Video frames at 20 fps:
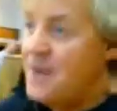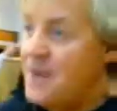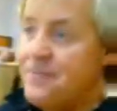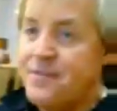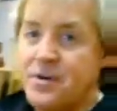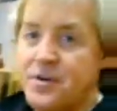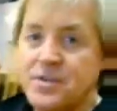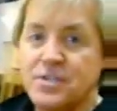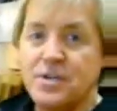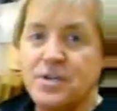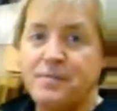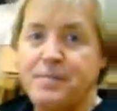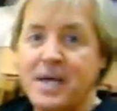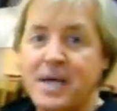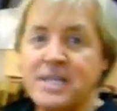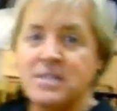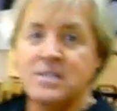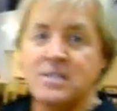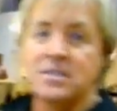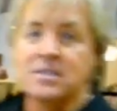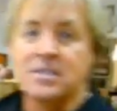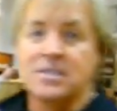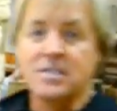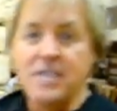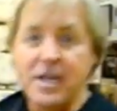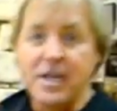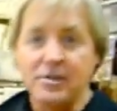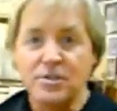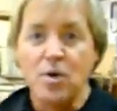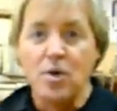come, first serve basis. The
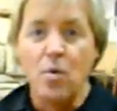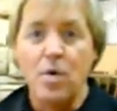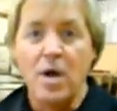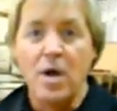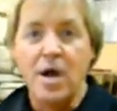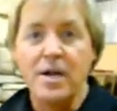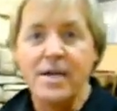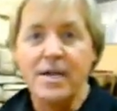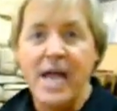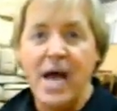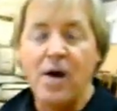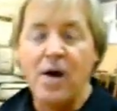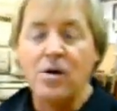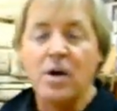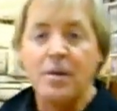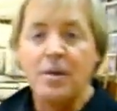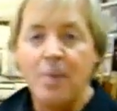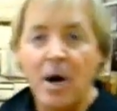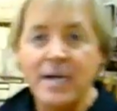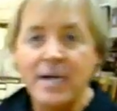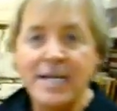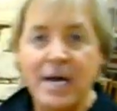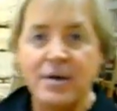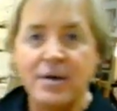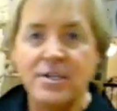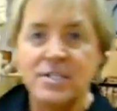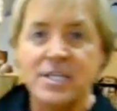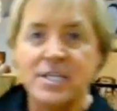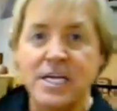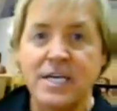sale's going on now. Come on
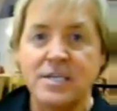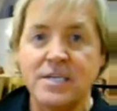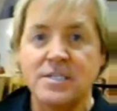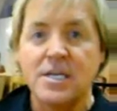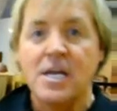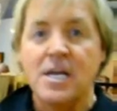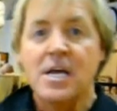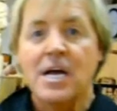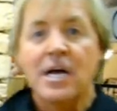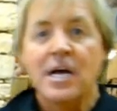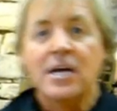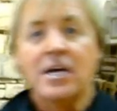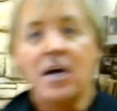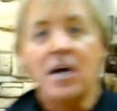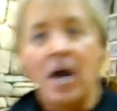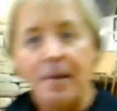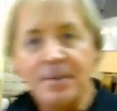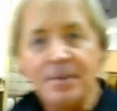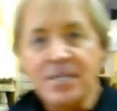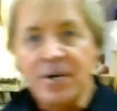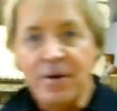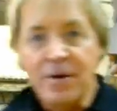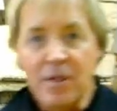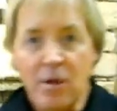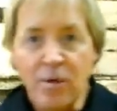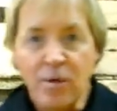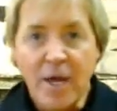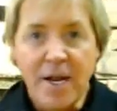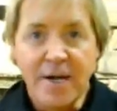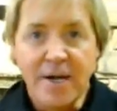down to see us.
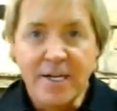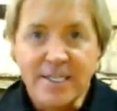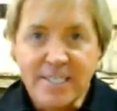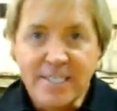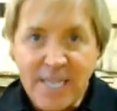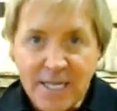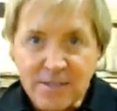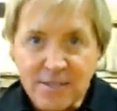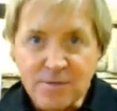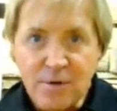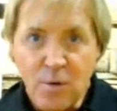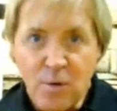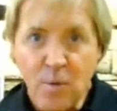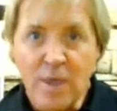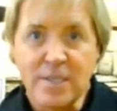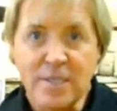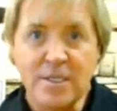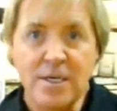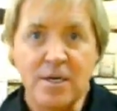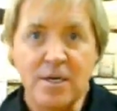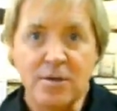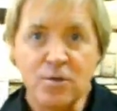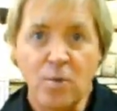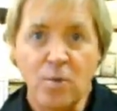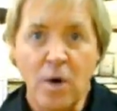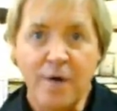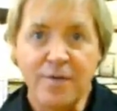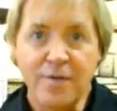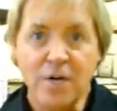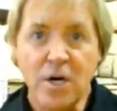Carpeteria located at 10th Street West and
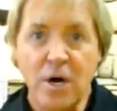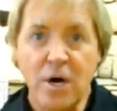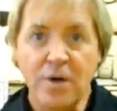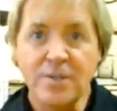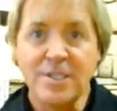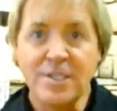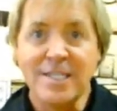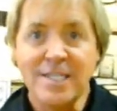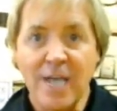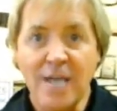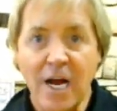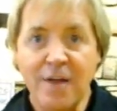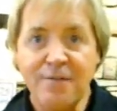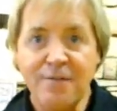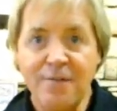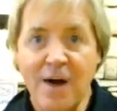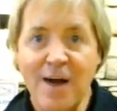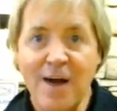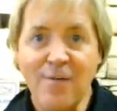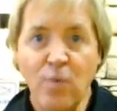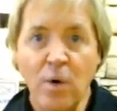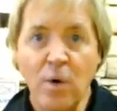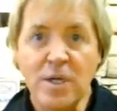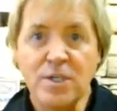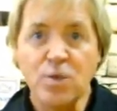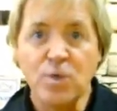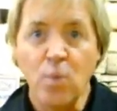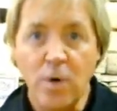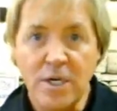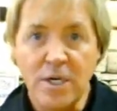L12 or call us at
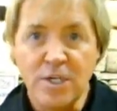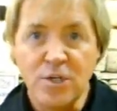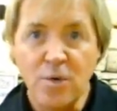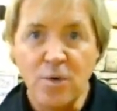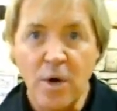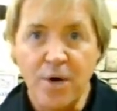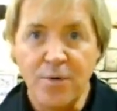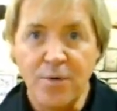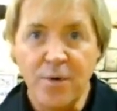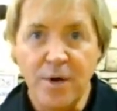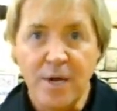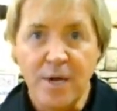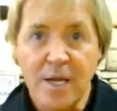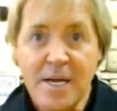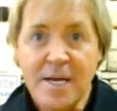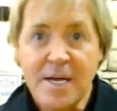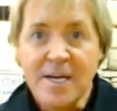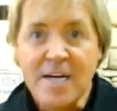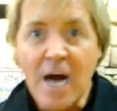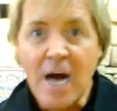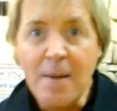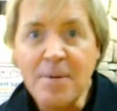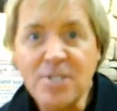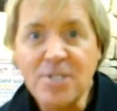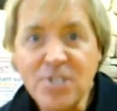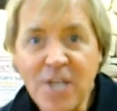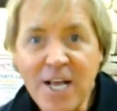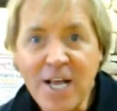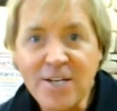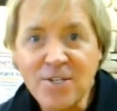951-2200. Come
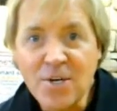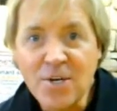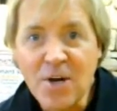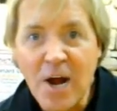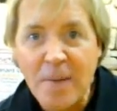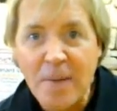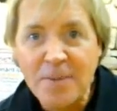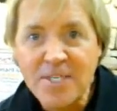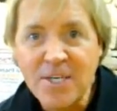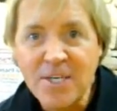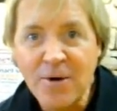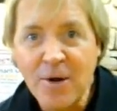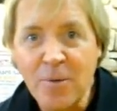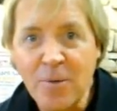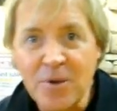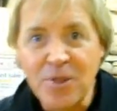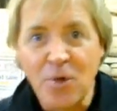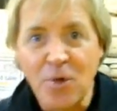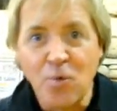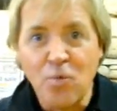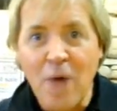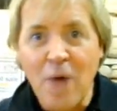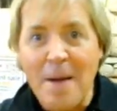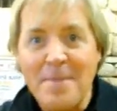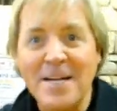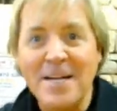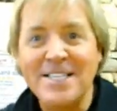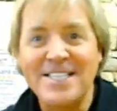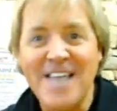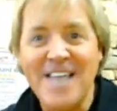and see us at Carpeteria with the
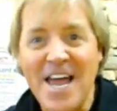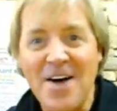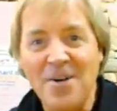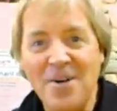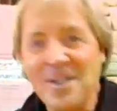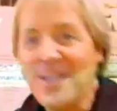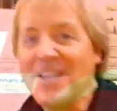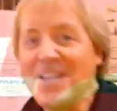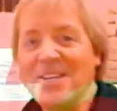remnant sale